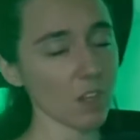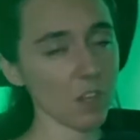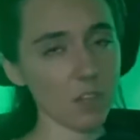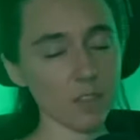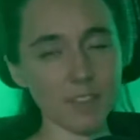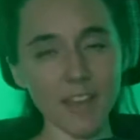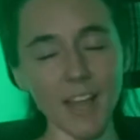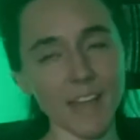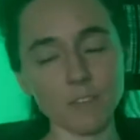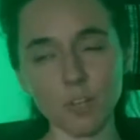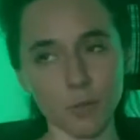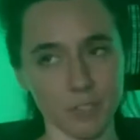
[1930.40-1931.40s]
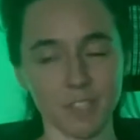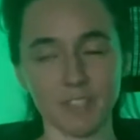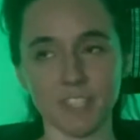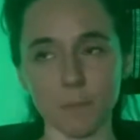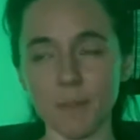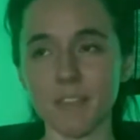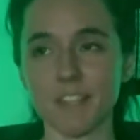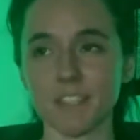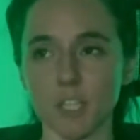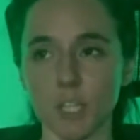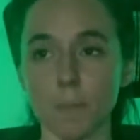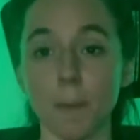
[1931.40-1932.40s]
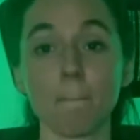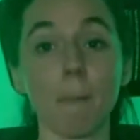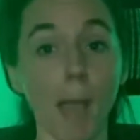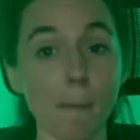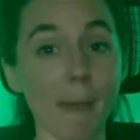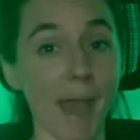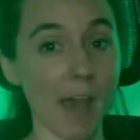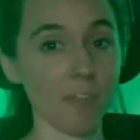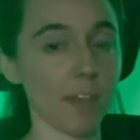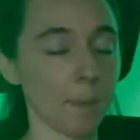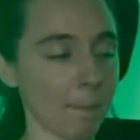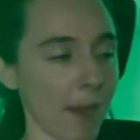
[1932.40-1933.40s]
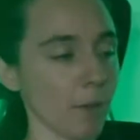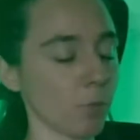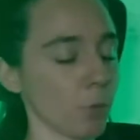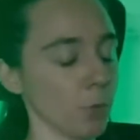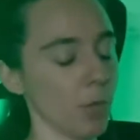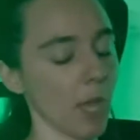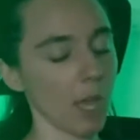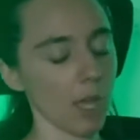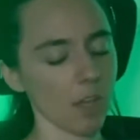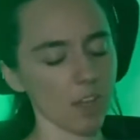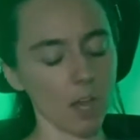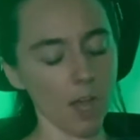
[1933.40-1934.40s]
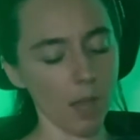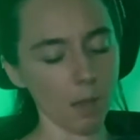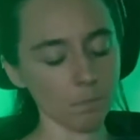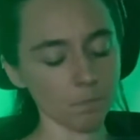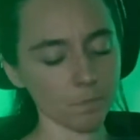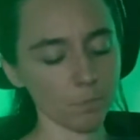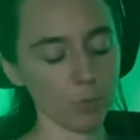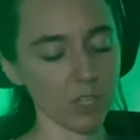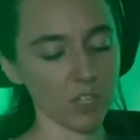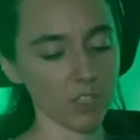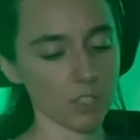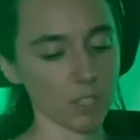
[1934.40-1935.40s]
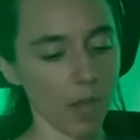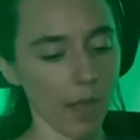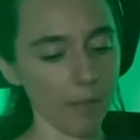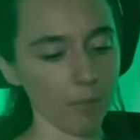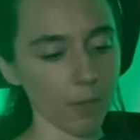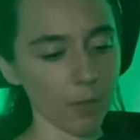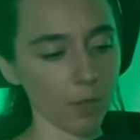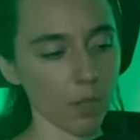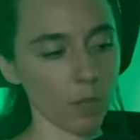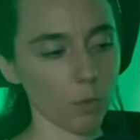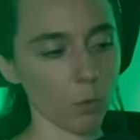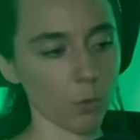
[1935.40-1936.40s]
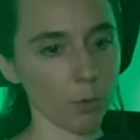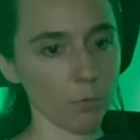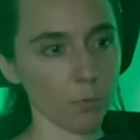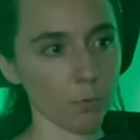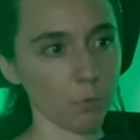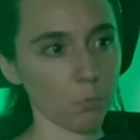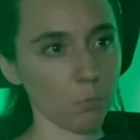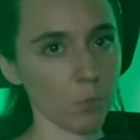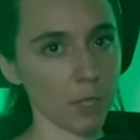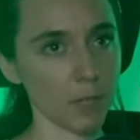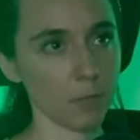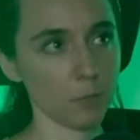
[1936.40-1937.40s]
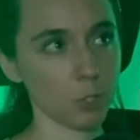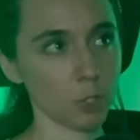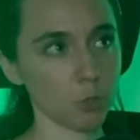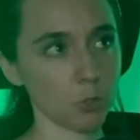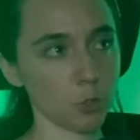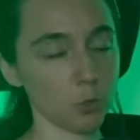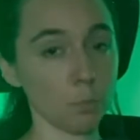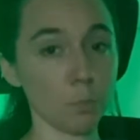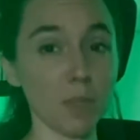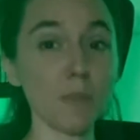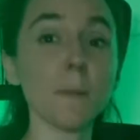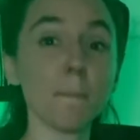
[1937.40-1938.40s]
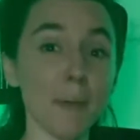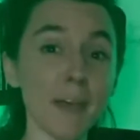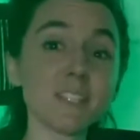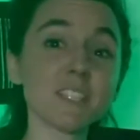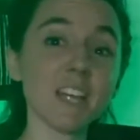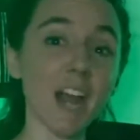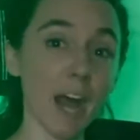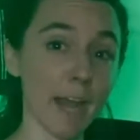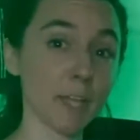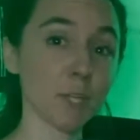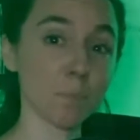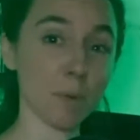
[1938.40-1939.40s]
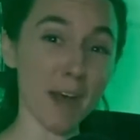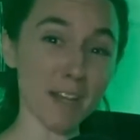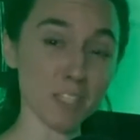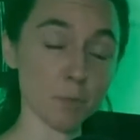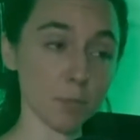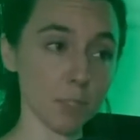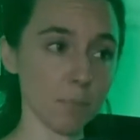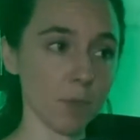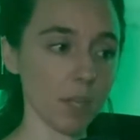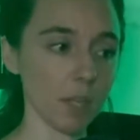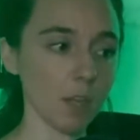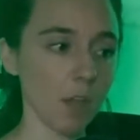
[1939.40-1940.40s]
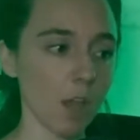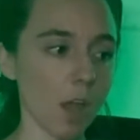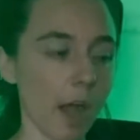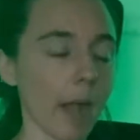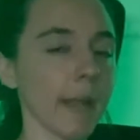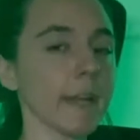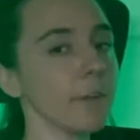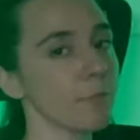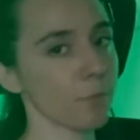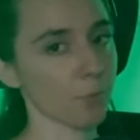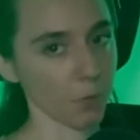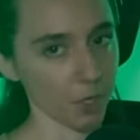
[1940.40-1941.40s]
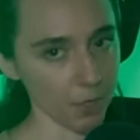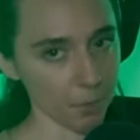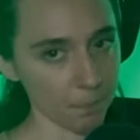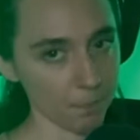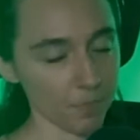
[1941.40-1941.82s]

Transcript: that, I don't know, to me, that's going to be my path and my route. Because I think in order for me to be the best that I could possibly be, I need freedom.